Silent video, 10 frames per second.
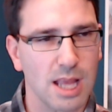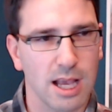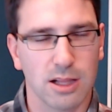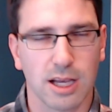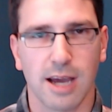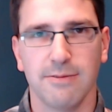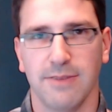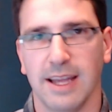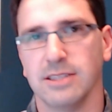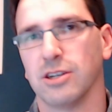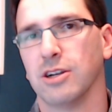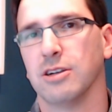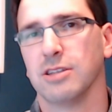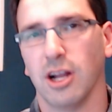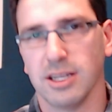click on a
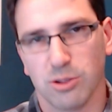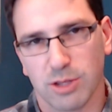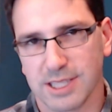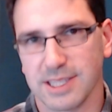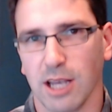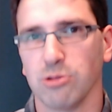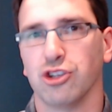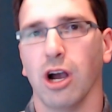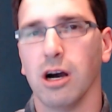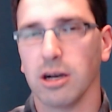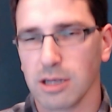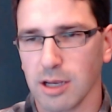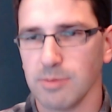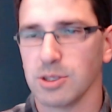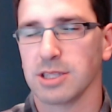vendor. You know, I do the sell junk.
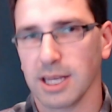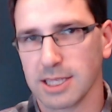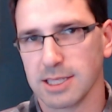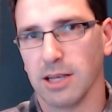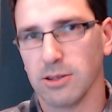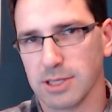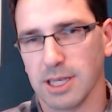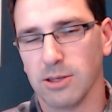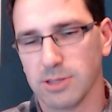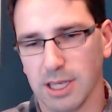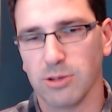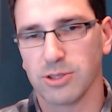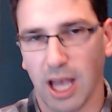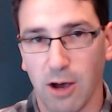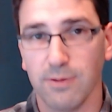I'm just like, sell, sell, sell,
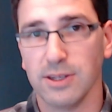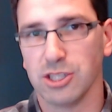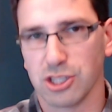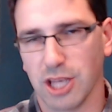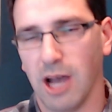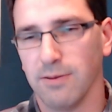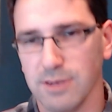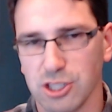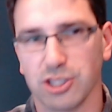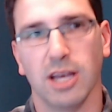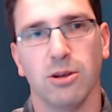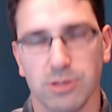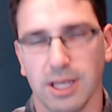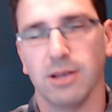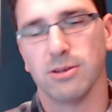salvage, salvage, sell,
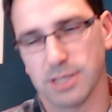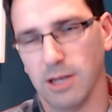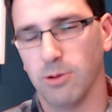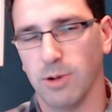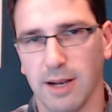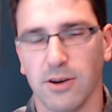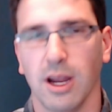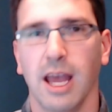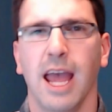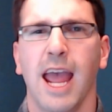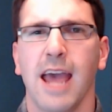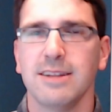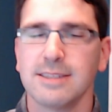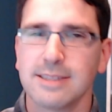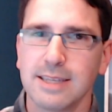sell, sell, whatever.
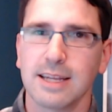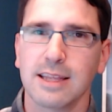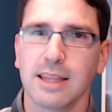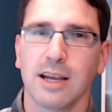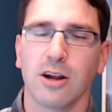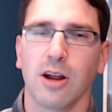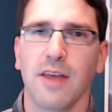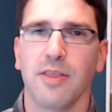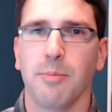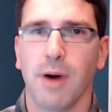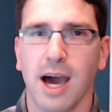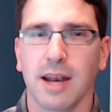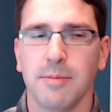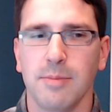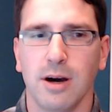And then sitting there at the
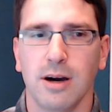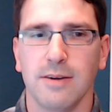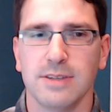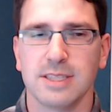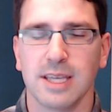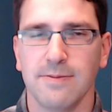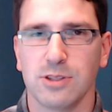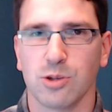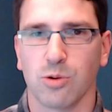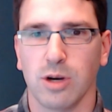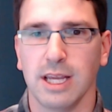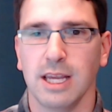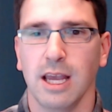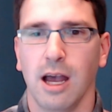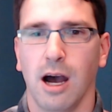bottom of his
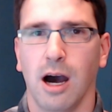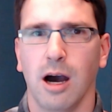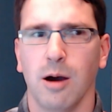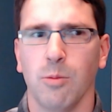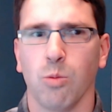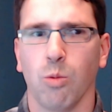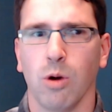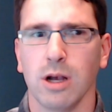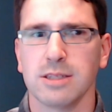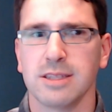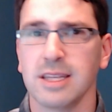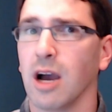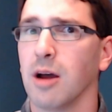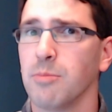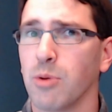inventory Um, was
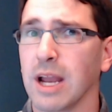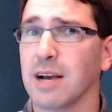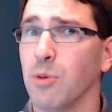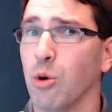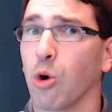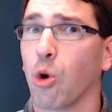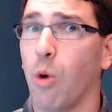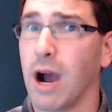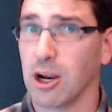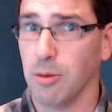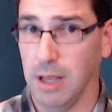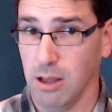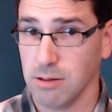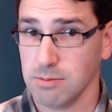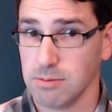the Unbreakable Choir
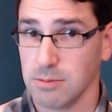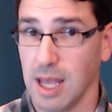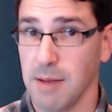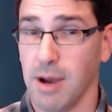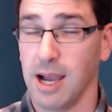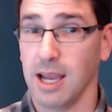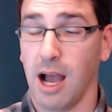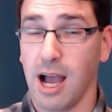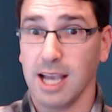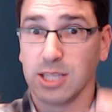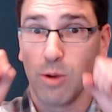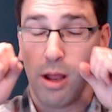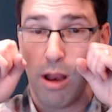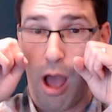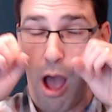Bell. And my eyes went,